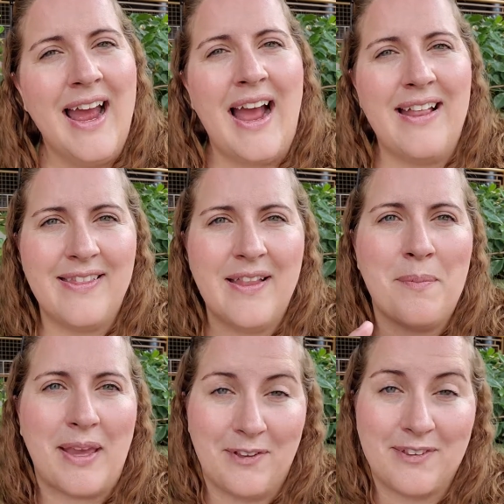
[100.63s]
And then they'll
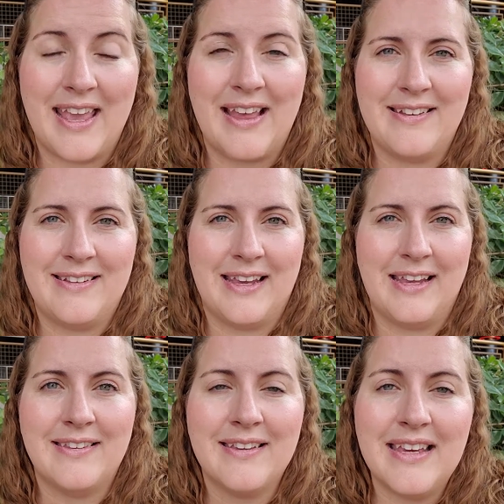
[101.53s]
make you scan the
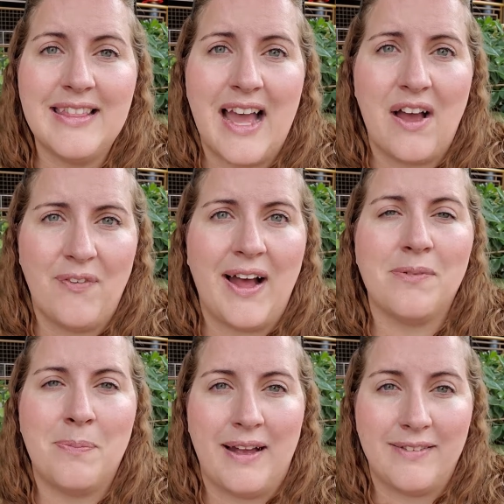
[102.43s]
ticket to get that fast
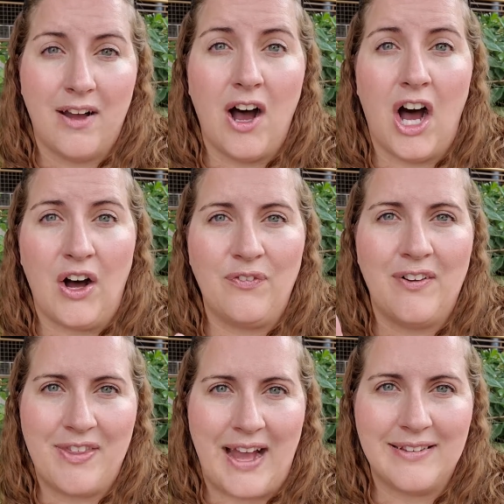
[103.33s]
pass off
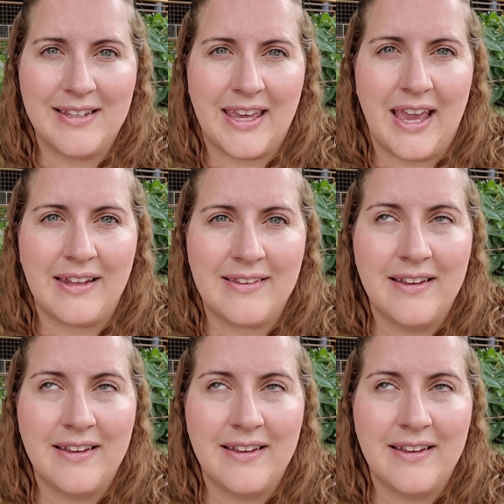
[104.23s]
of that ticket